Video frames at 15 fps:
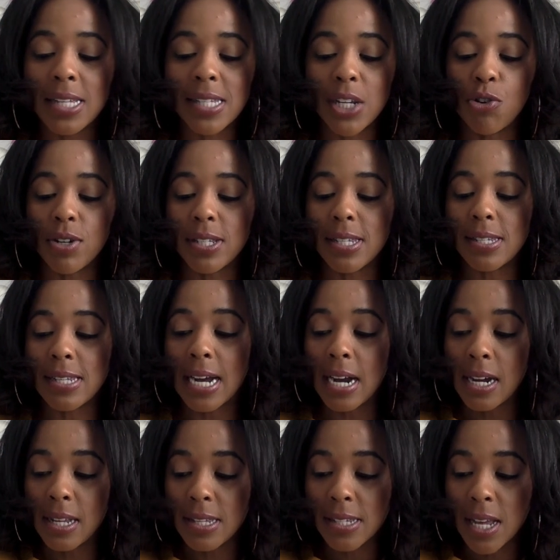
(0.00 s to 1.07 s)
Secret
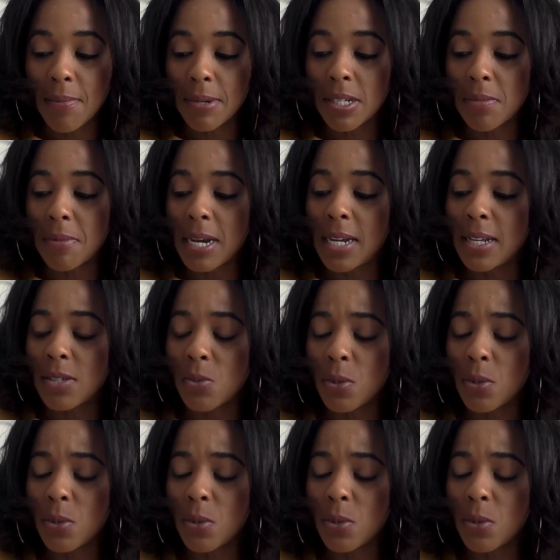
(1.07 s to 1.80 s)
society is coming to mind as